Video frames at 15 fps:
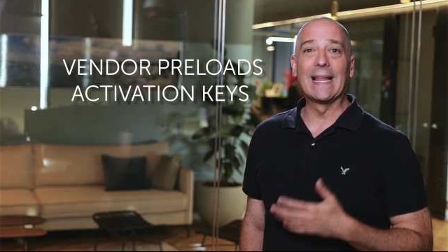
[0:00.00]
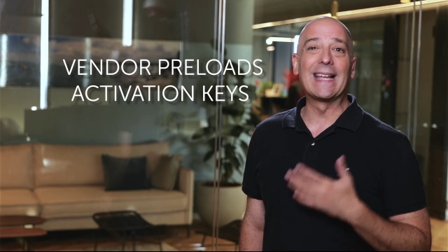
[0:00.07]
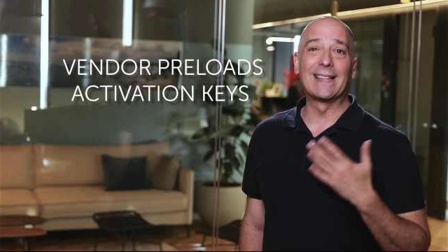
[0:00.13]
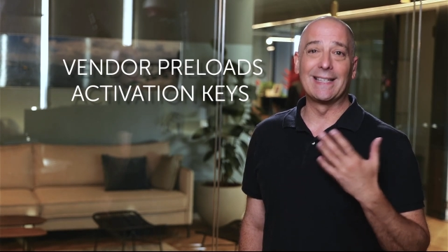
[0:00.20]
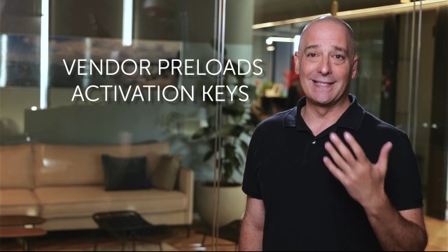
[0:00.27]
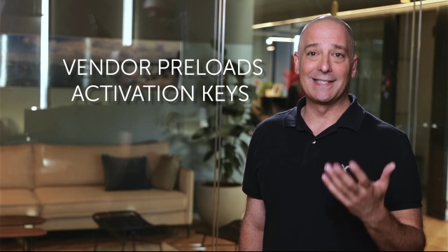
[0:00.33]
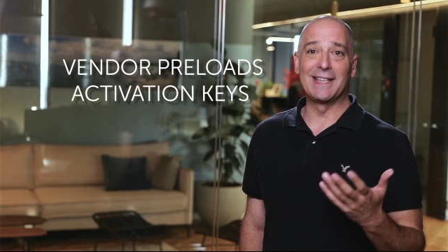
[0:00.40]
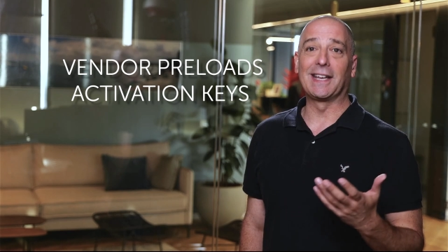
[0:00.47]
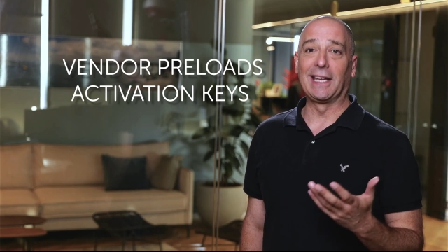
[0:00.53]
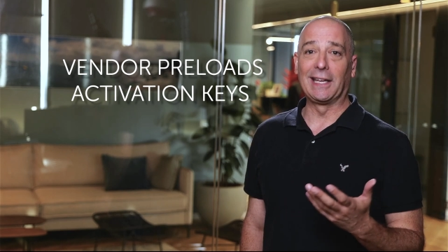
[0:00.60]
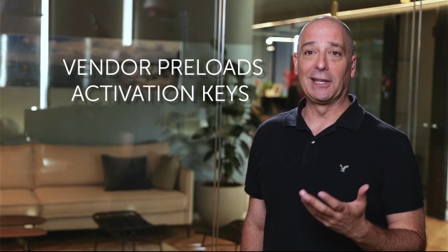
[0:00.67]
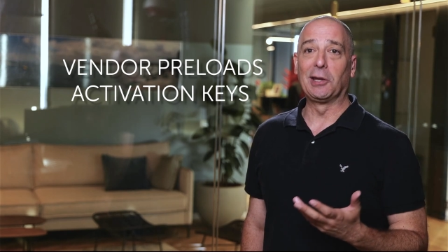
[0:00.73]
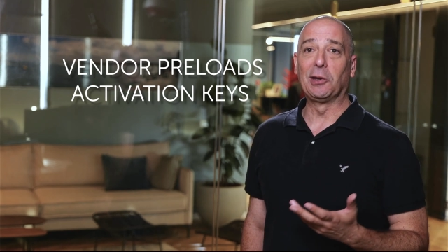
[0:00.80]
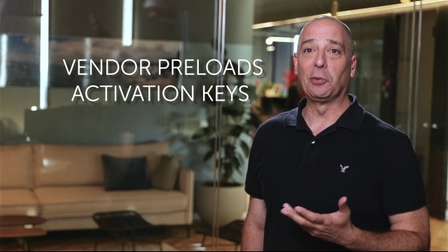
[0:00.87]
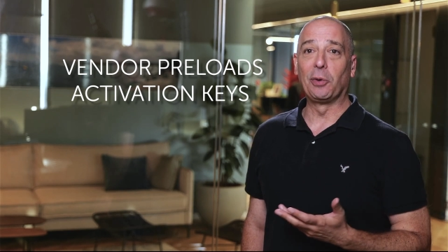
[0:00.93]
likely
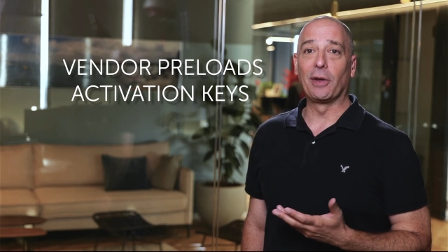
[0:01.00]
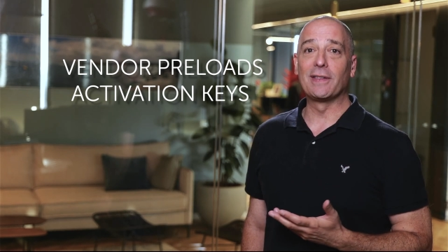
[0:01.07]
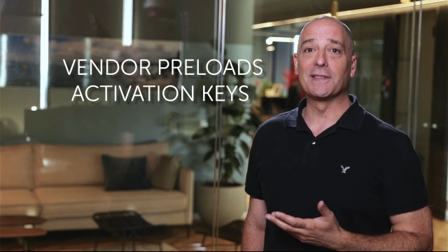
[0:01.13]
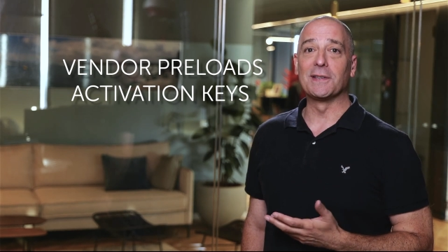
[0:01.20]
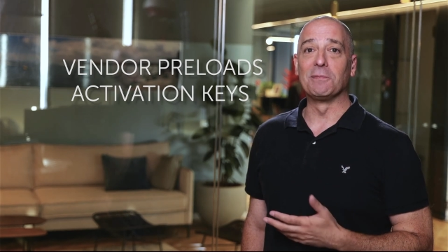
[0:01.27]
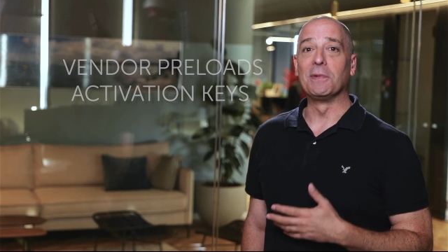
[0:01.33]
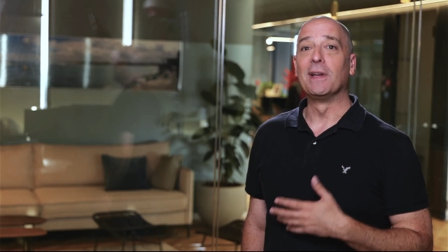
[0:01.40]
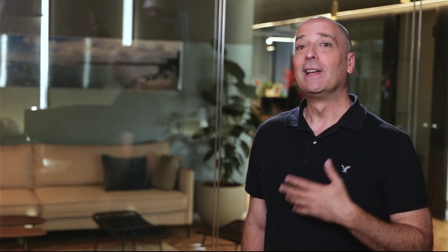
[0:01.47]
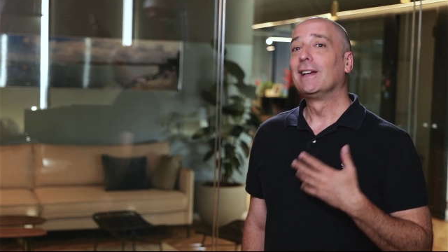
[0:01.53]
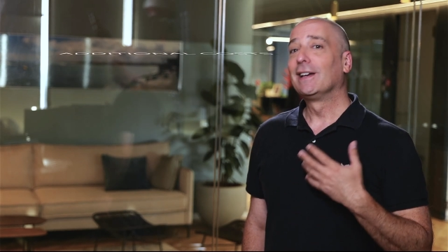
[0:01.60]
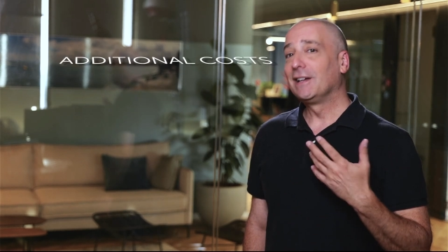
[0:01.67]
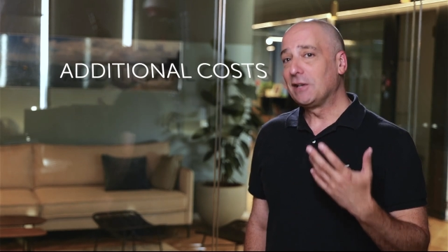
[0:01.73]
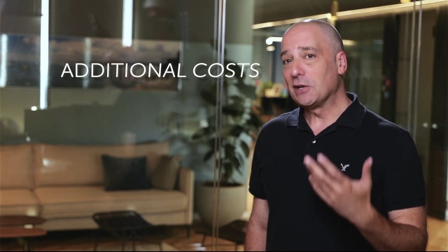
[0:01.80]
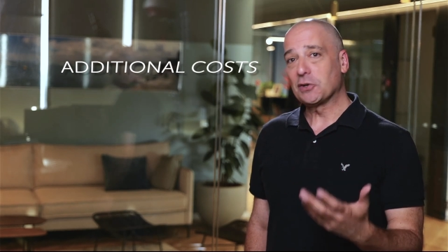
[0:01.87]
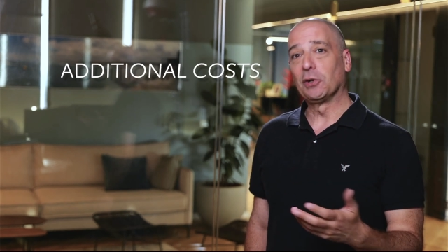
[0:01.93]
sticking you with some
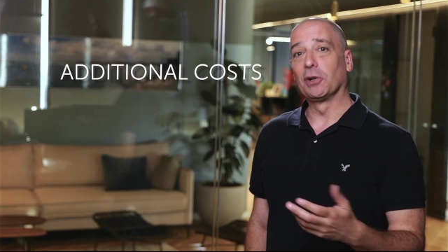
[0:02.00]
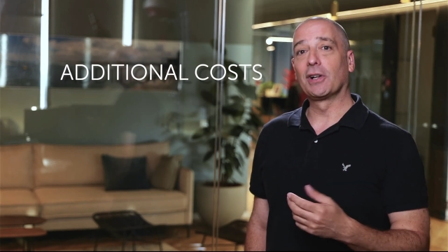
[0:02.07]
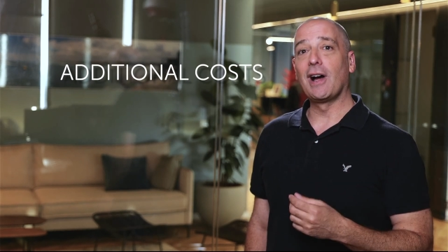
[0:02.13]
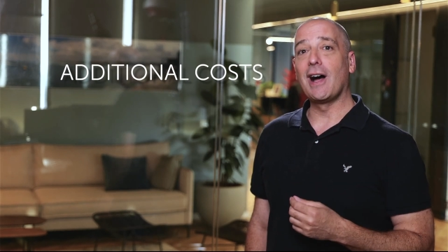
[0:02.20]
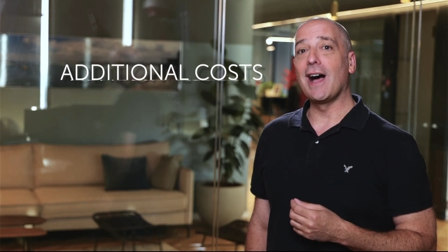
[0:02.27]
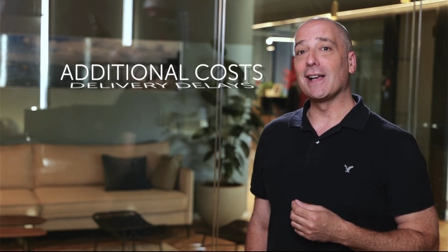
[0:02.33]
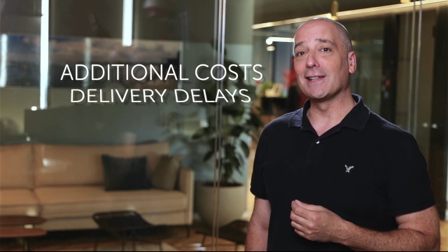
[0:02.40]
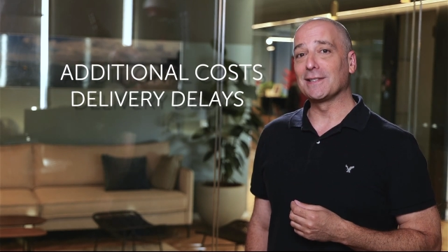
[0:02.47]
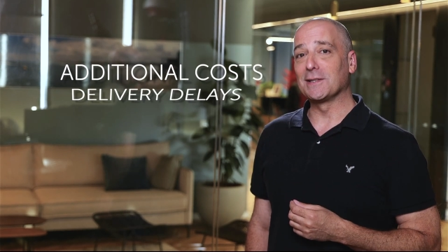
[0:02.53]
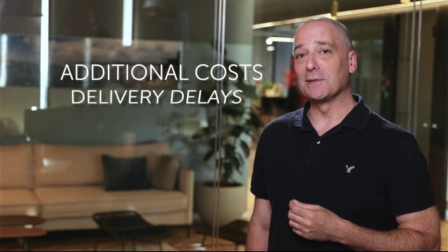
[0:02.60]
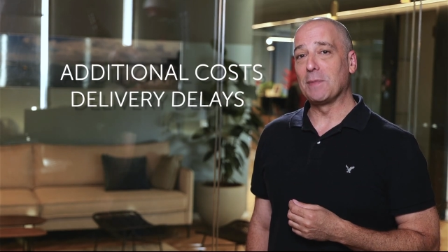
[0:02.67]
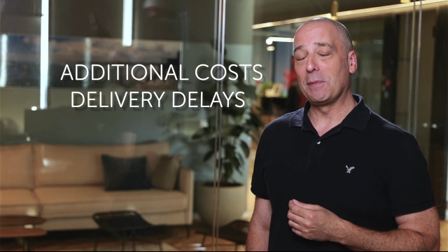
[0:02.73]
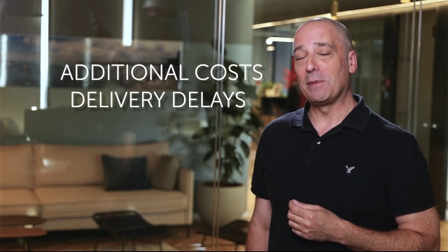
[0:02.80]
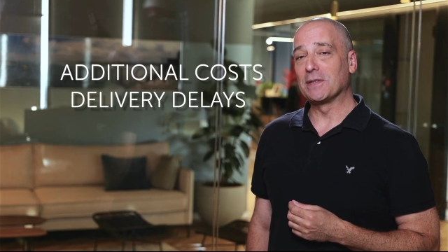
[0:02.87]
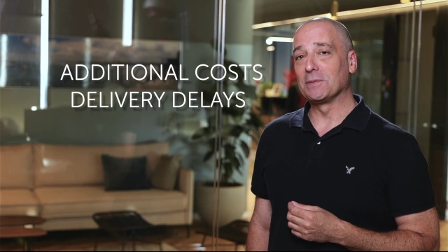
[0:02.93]
additional costs
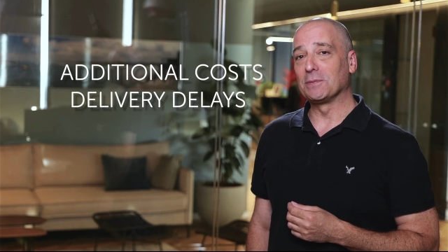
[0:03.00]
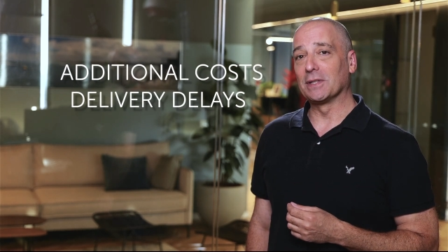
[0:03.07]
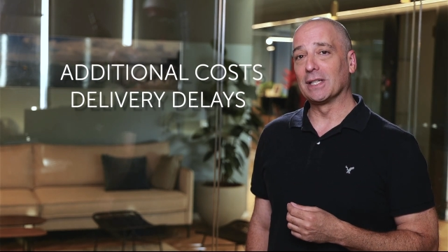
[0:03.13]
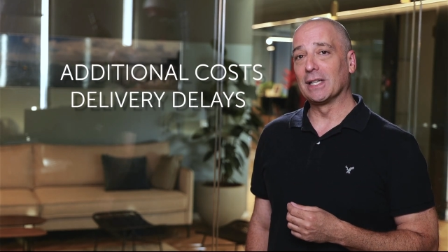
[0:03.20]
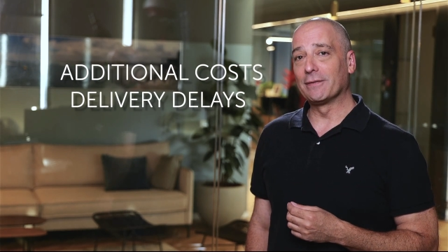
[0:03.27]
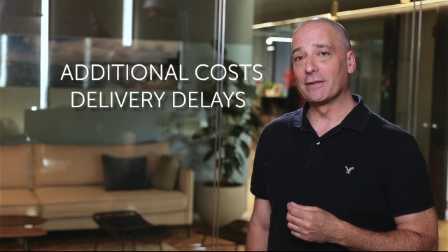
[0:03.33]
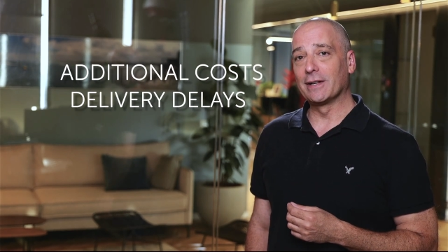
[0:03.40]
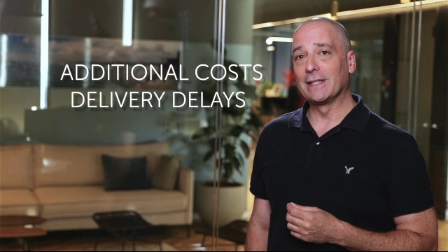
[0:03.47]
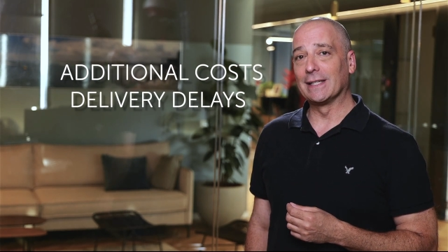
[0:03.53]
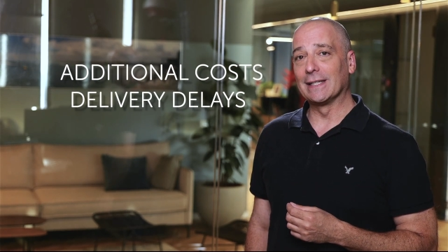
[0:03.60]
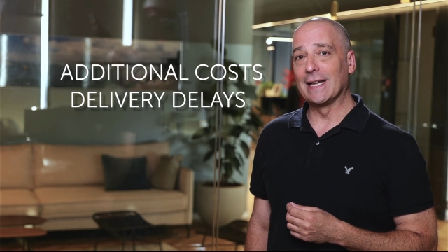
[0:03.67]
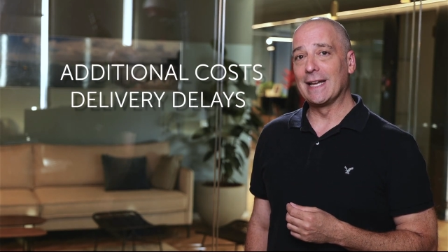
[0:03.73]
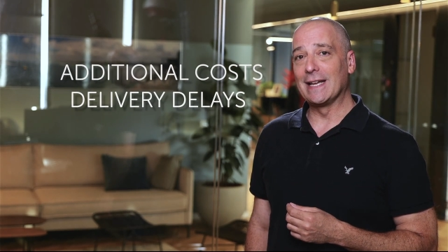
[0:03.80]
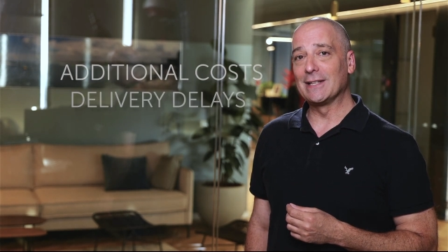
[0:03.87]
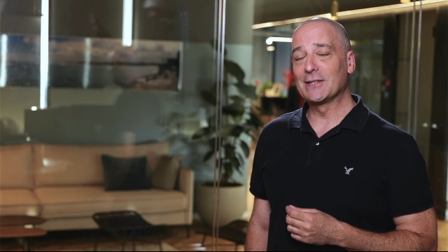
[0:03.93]
and maybe some delivery
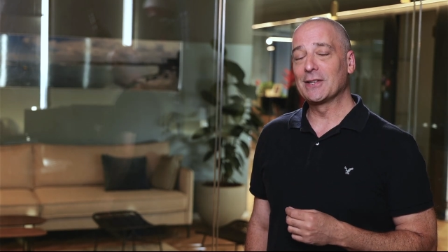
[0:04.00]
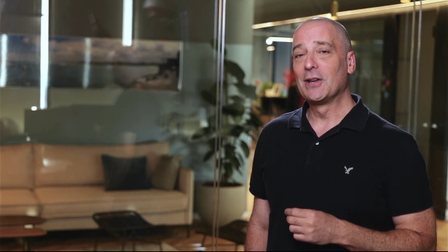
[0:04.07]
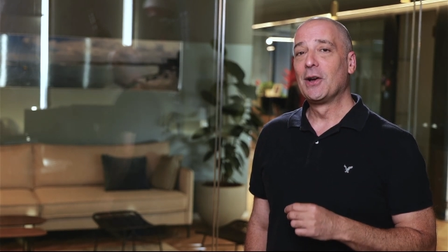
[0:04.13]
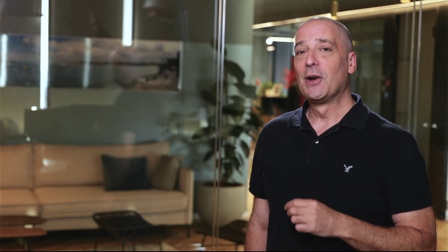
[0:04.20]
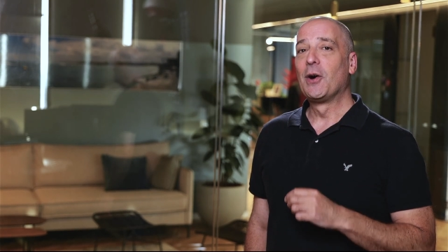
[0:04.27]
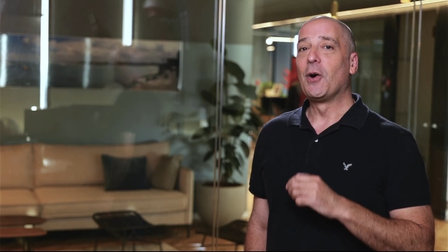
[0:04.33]
delays.